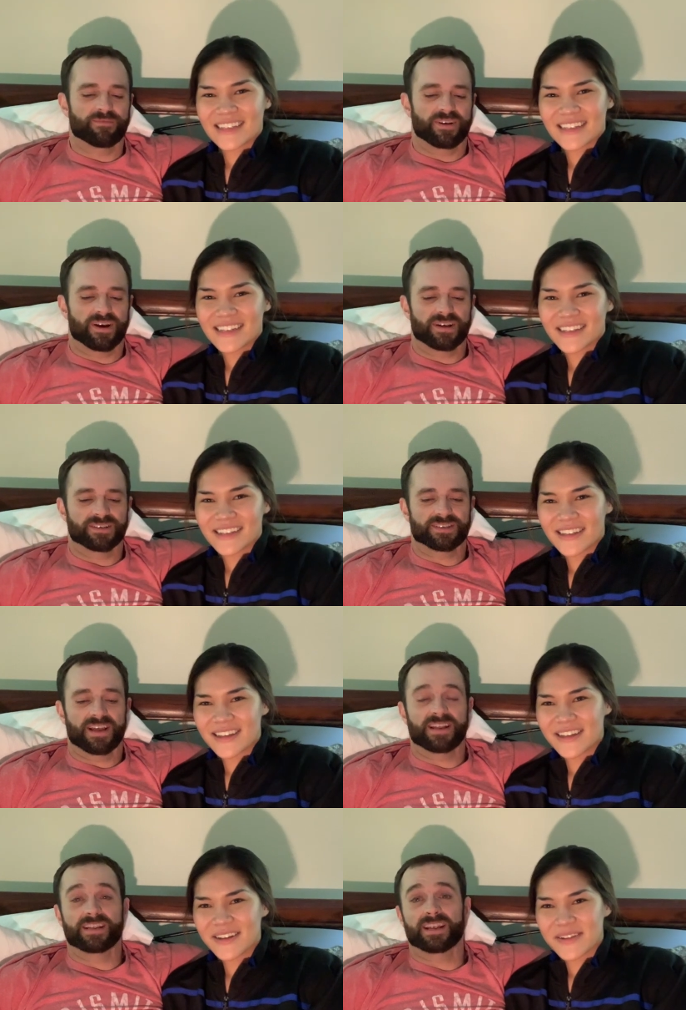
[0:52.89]
Speaker 1: because
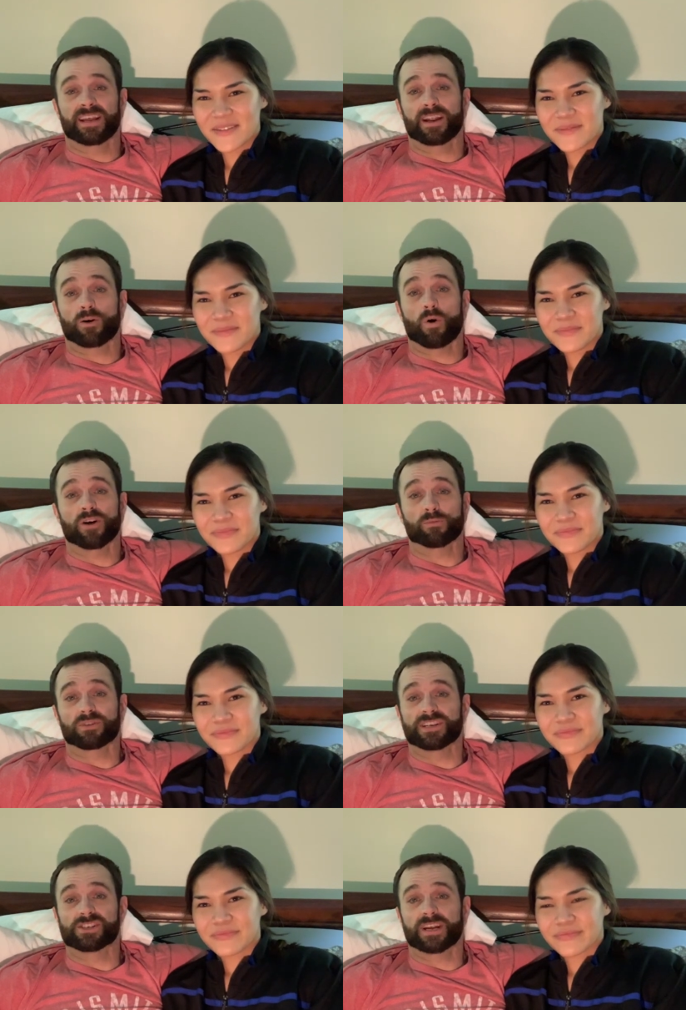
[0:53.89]
they didn't get a
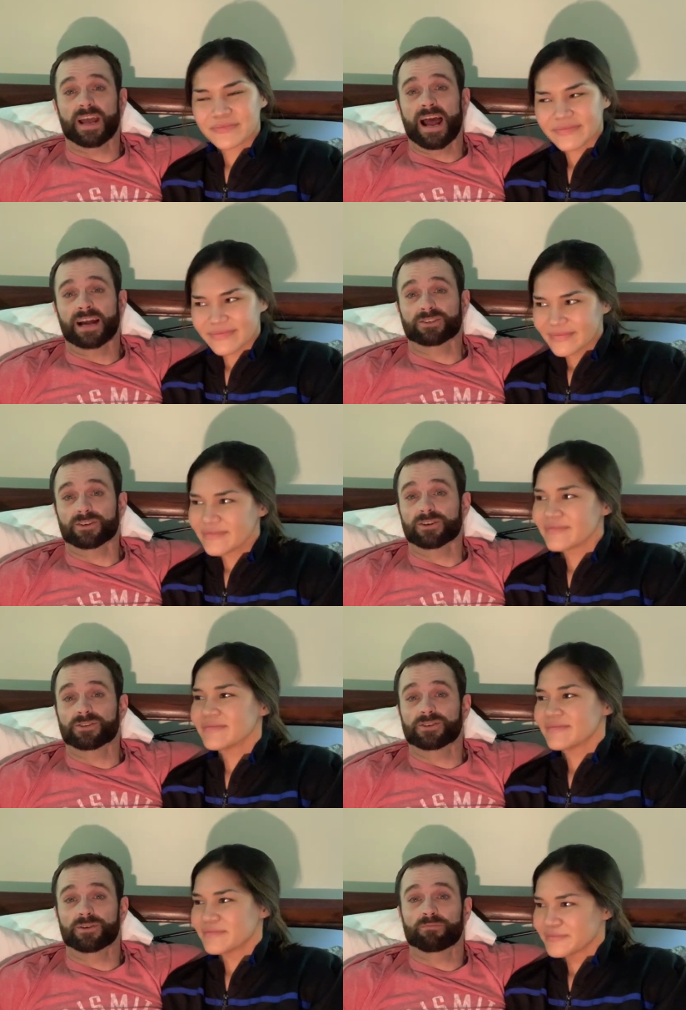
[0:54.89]
quadriplegic actor
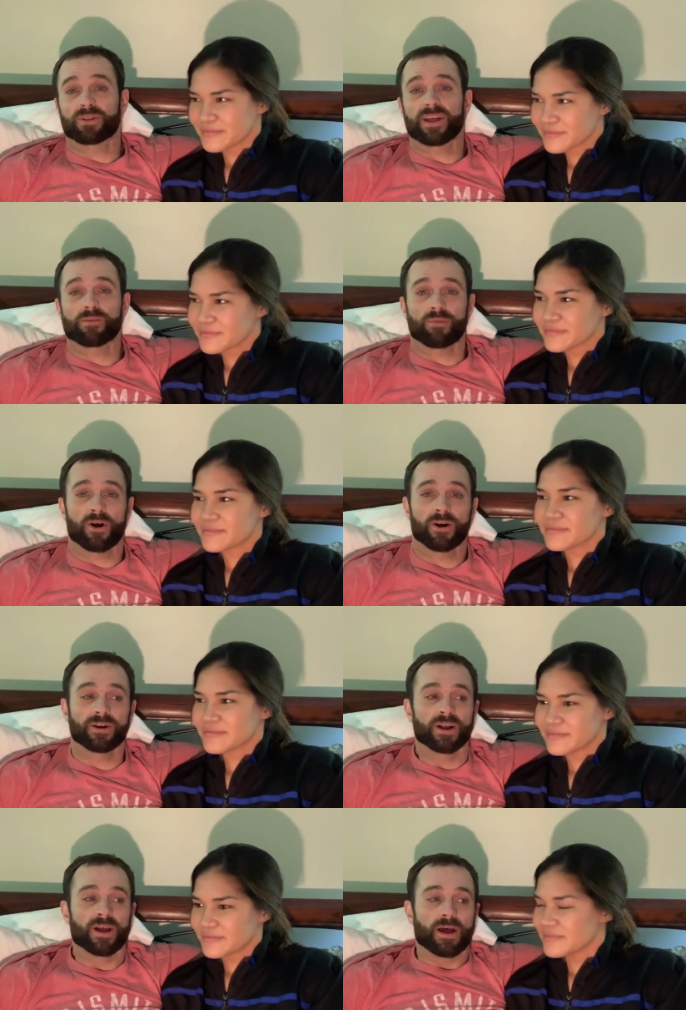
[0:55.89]
to play the
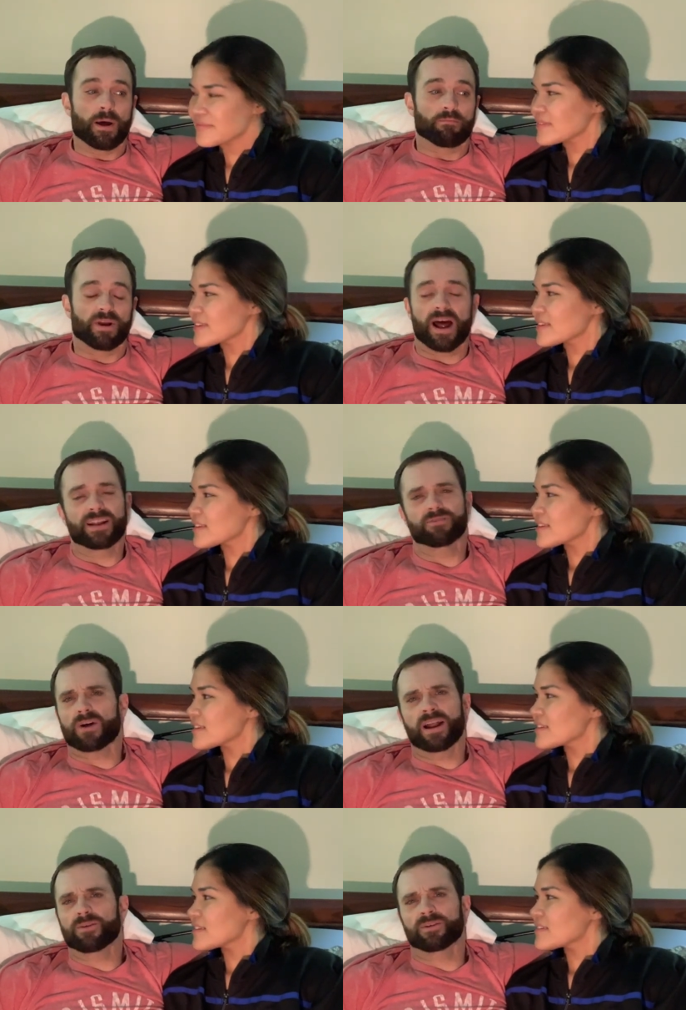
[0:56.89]
part but I didn't
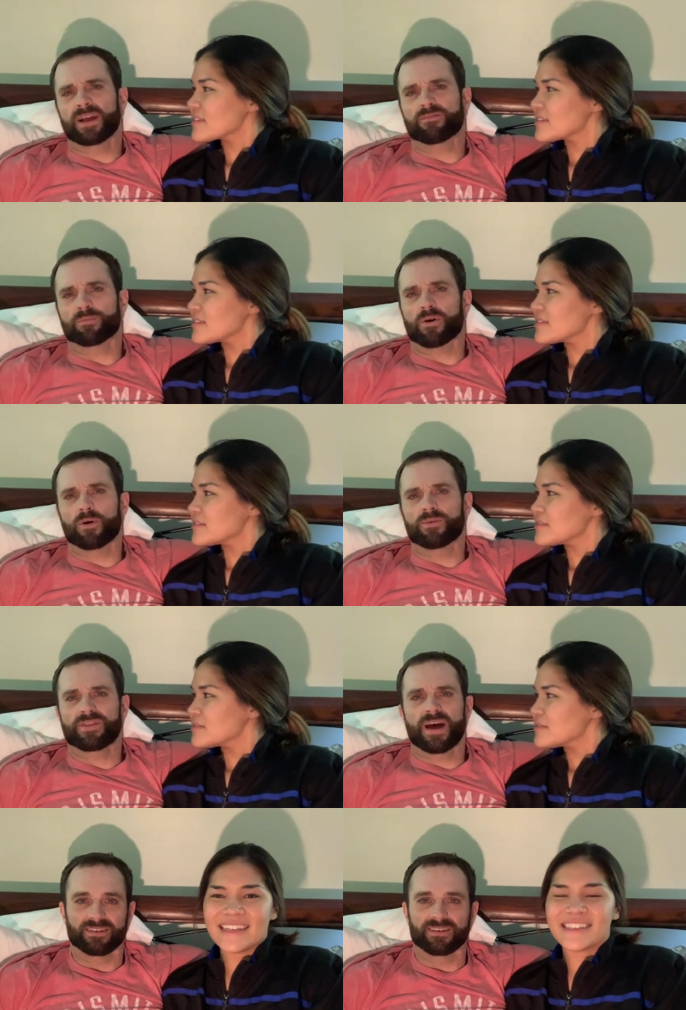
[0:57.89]
I didn't really have a problem
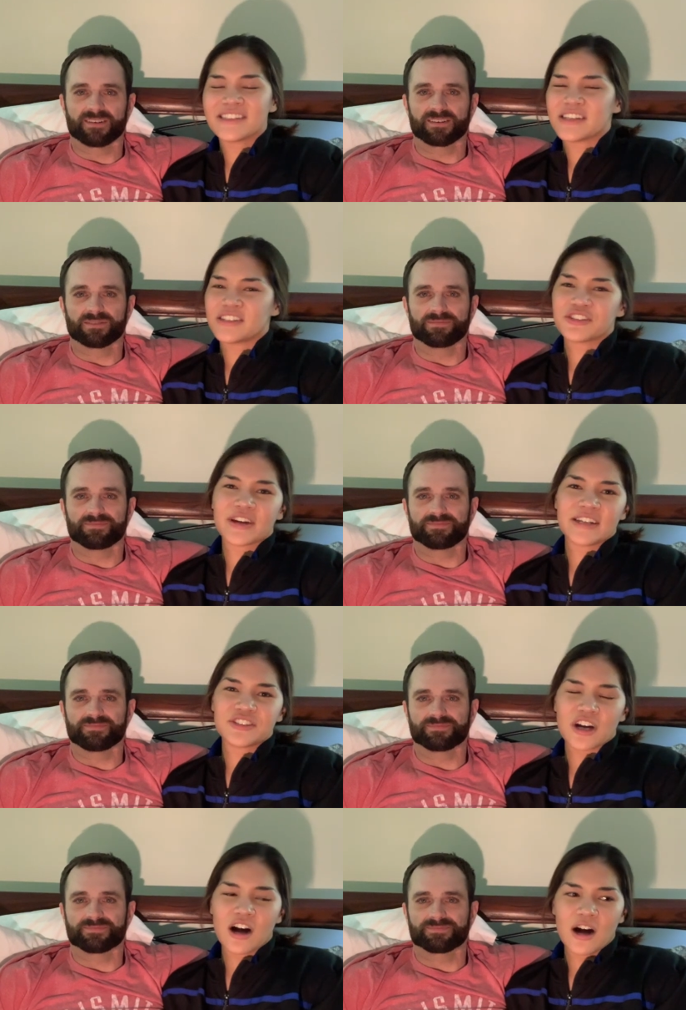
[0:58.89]
with that. You
Speaker 2: did such a
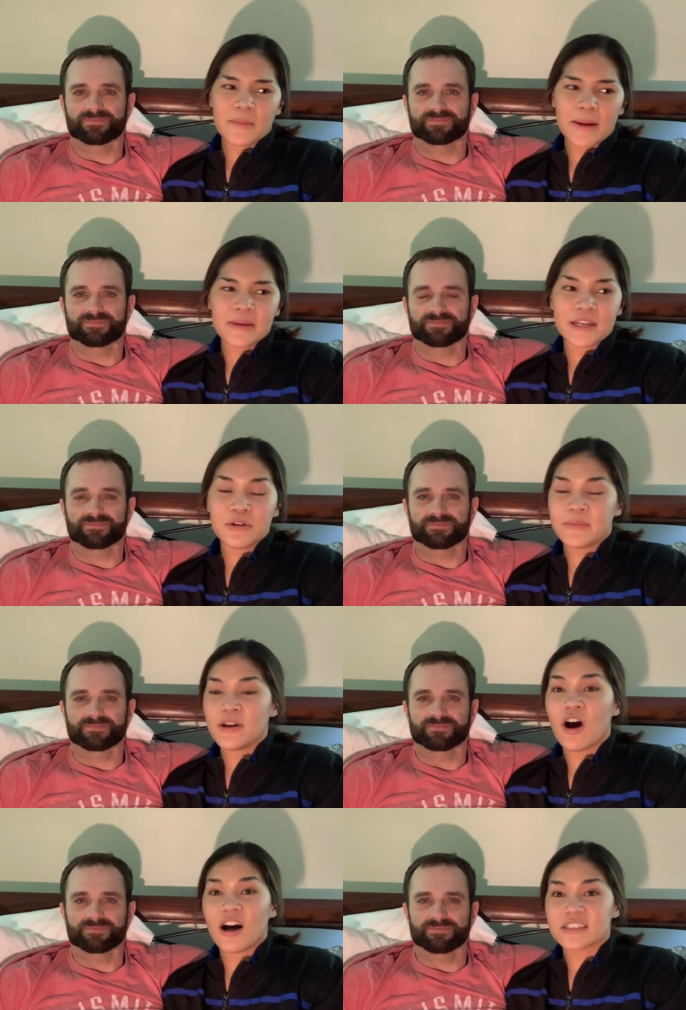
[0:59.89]
great job. I mean, it would
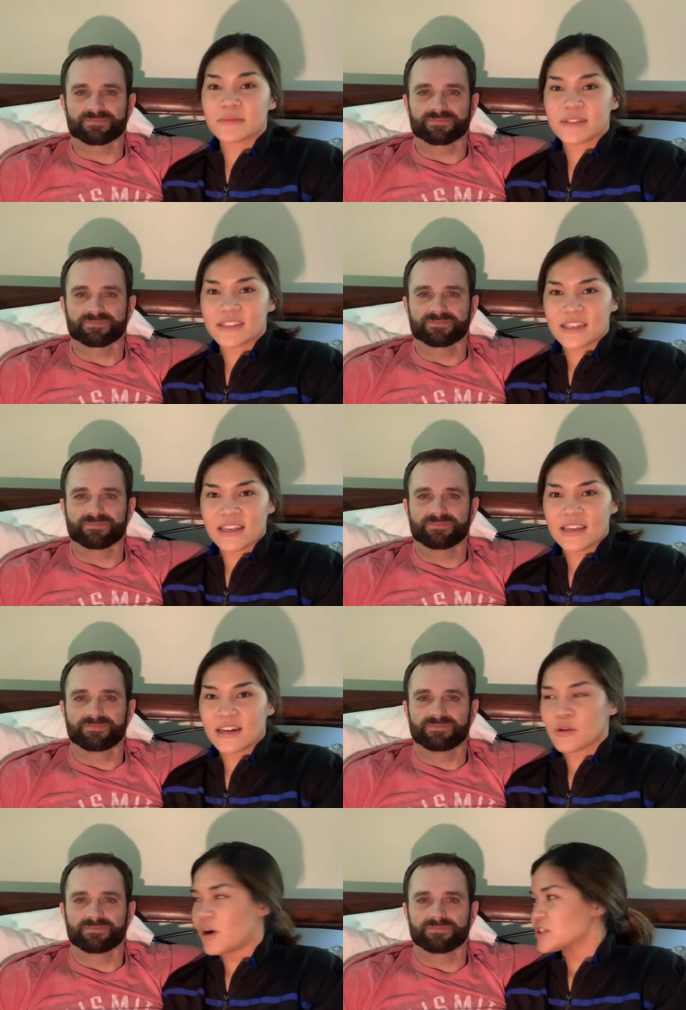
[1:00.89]
be awesome to see
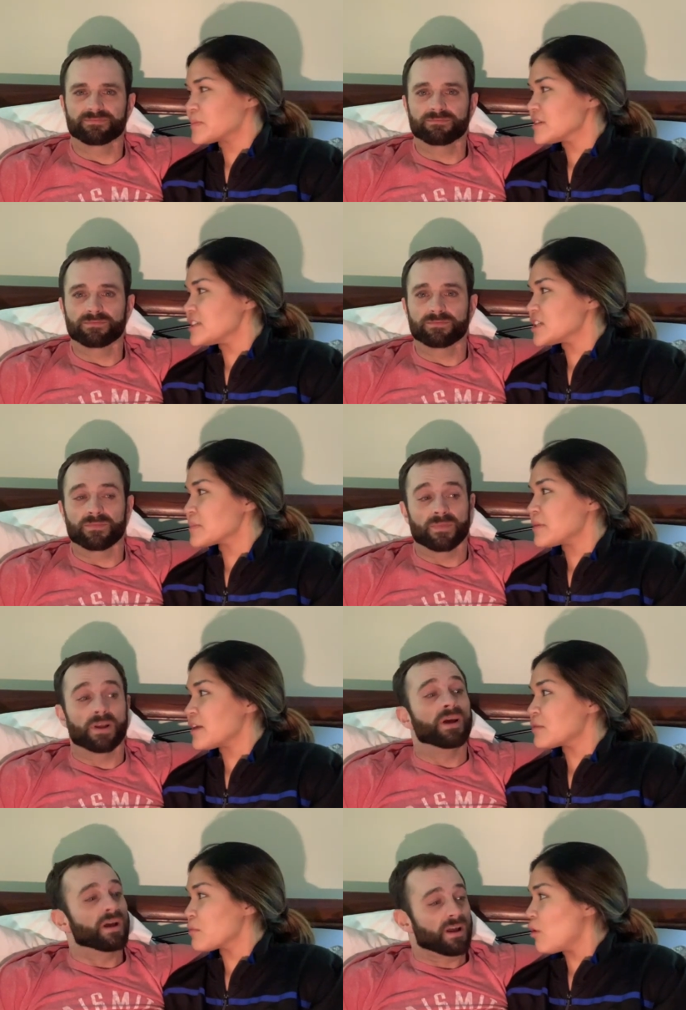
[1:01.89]
a quadriplegic
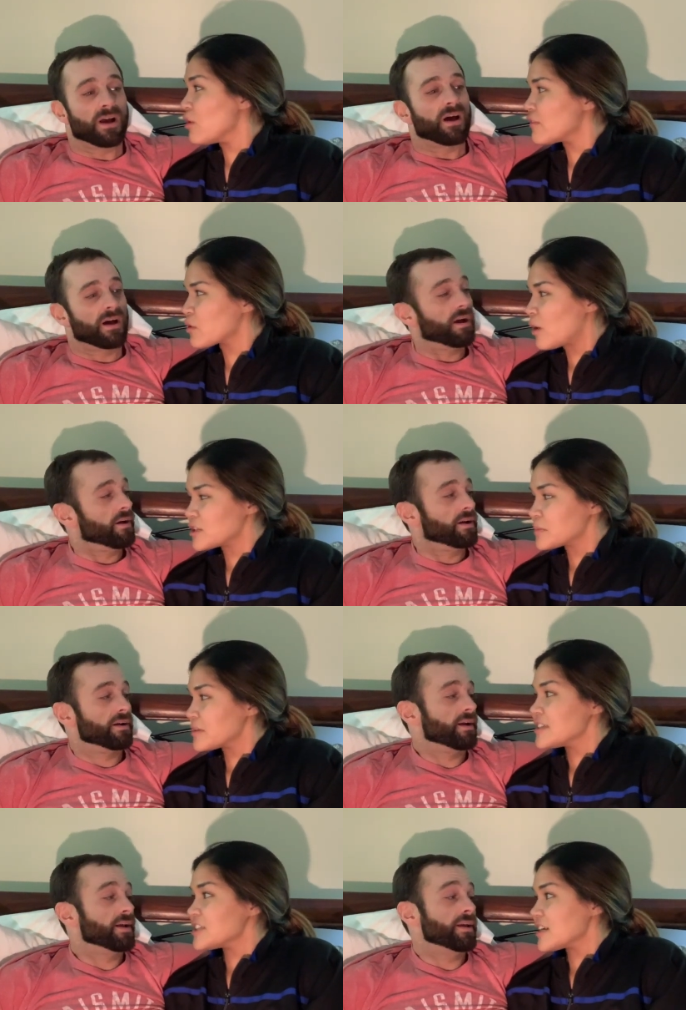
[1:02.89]
play the role of a
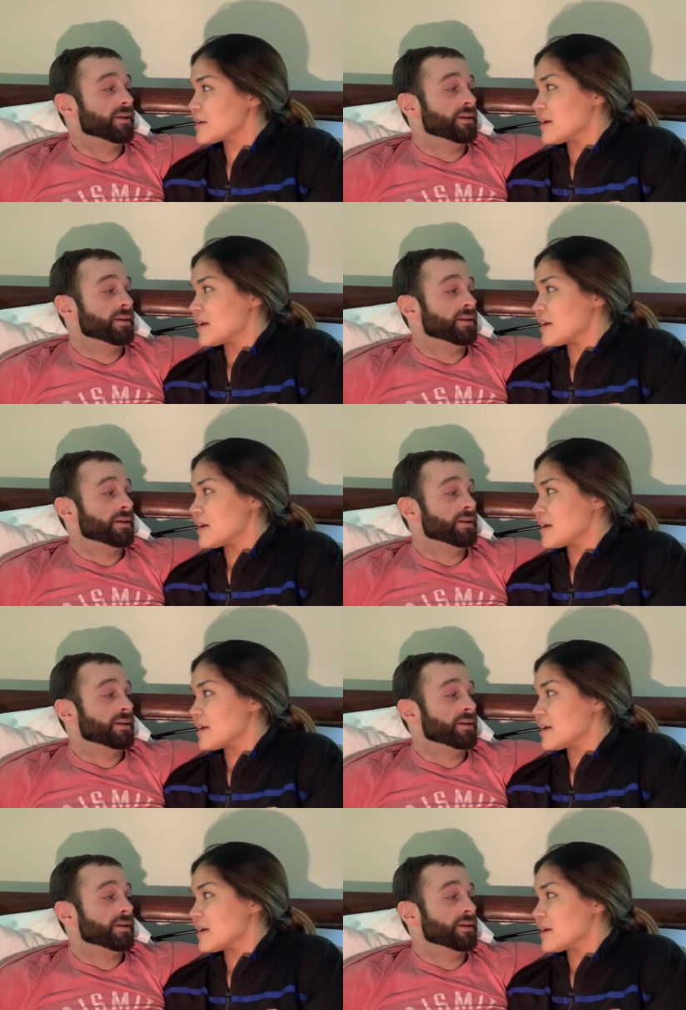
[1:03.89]
quadriplegic.